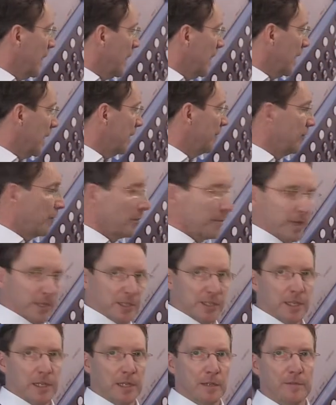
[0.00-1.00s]
I, for
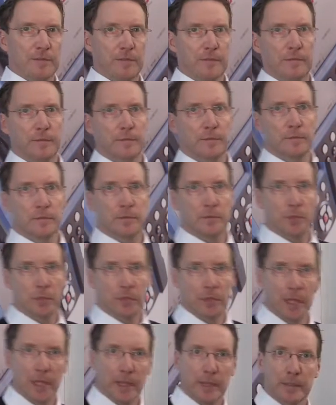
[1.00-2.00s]
myself,
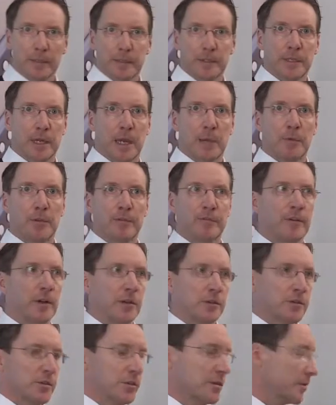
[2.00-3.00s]
don't like the timeout
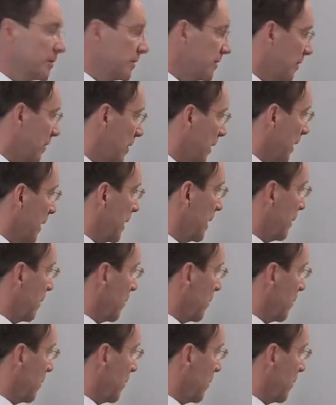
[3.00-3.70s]
function, so I